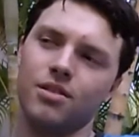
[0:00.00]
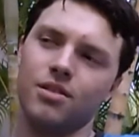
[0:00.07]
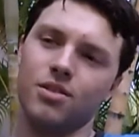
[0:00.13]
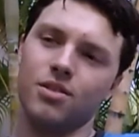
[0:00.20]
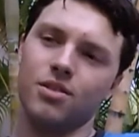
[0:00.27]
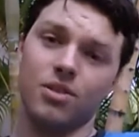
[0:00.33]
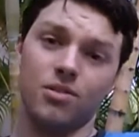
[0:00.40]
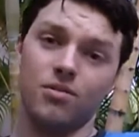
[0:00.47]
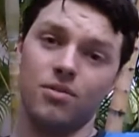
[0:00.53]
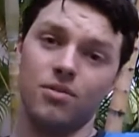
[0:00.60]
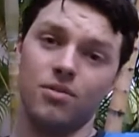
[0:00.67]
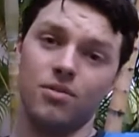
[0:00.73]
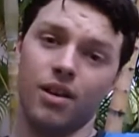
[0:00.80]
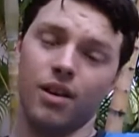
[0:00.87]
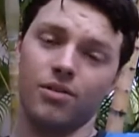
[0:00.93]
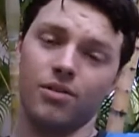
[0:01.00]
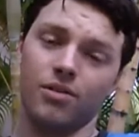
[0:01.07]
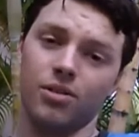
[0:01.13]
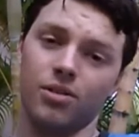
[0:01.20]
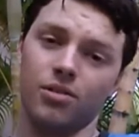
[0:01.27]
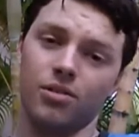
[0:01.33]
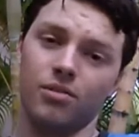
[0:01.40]
So,
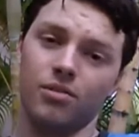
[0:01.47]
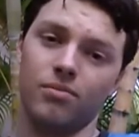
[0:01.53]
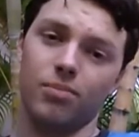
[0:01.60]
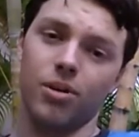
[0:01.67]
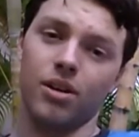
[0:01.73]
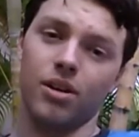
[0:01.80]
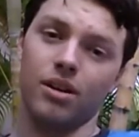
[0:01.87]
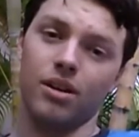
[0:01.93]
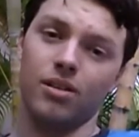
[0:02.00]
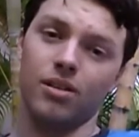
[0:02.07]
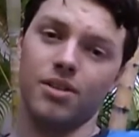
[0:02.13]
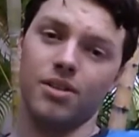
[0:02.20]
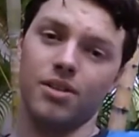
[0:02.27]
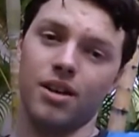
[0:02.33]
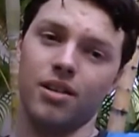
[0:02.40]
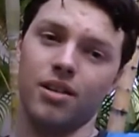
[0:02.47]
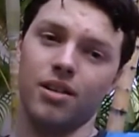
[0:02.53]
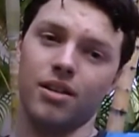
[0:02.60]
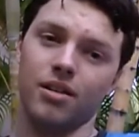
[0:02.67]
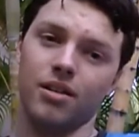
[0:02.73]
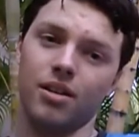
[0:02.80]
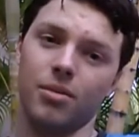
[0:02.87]
after partying on the town
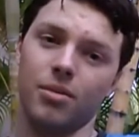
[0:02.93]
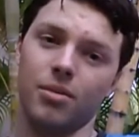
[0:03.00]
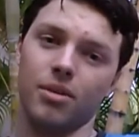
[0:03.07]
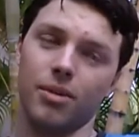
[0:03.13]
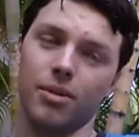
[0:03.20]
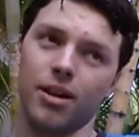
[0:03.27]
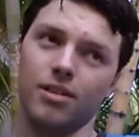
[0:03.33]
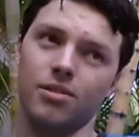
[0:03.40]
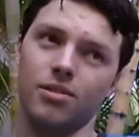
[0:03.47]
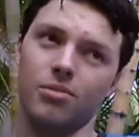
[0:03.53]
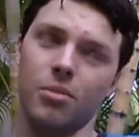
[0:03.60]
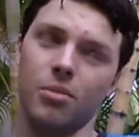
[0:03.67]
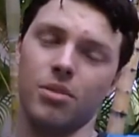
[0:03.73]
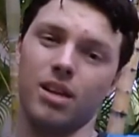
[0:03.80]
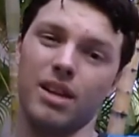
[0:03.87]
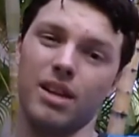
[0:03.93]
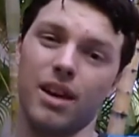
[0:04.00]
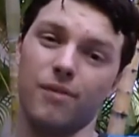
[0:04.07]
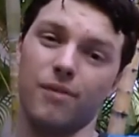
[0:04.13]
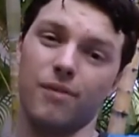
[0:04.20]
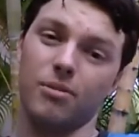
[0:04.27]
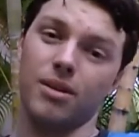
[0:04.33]
and coming back to maybe lay
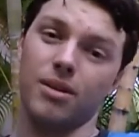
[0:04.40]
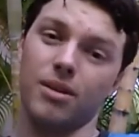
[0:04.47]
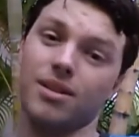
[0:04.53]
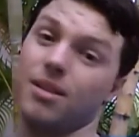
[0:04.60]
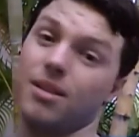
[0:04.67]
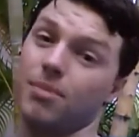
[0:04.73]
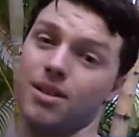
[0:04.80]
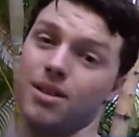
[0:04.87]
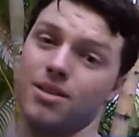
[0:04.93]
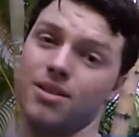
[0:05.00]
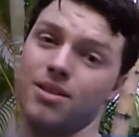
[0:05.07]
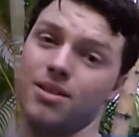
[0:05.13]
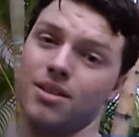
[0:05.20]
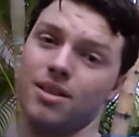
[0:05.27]
down for about 10 minutes,